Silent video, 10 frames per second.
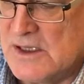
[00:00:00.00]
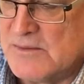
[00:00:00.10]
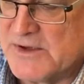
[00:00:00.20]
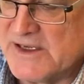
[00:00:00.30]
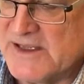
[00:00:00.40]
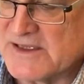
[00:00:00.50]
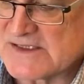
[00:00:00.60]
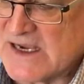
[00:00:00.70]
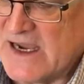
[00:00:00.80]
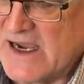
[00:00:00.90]
Beneath a
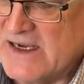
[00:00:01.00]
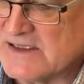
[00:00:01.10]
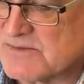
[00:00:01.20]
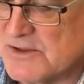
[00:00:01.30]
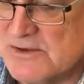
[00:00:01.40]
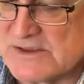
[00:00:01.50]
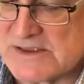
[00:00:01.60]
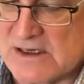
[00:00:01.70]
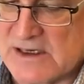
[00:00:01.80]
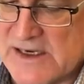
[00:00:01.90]
sky as blue as
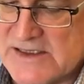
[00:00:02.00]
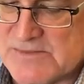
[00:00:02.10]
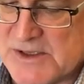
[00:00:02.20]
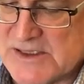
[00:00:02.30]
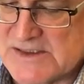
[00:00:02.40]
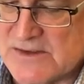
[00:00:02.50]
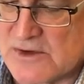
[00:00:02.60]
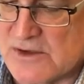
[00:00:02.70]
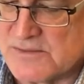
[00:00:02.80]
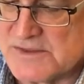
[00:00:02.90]
Our Lady's blessed
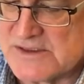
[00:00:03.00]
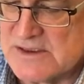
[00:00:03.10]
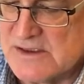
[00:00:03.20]
robes,